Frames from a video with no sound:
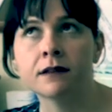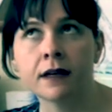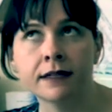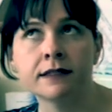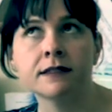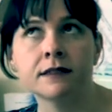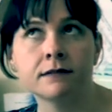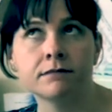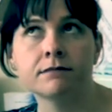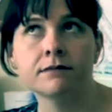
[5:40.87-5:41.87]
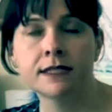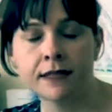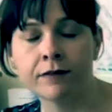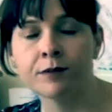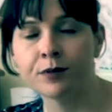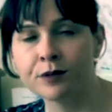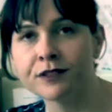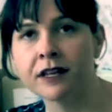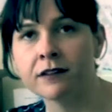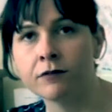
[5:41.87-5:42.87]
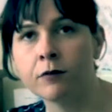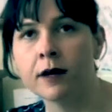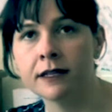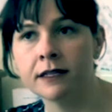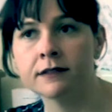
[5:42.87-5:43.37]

ninety-seven percent of what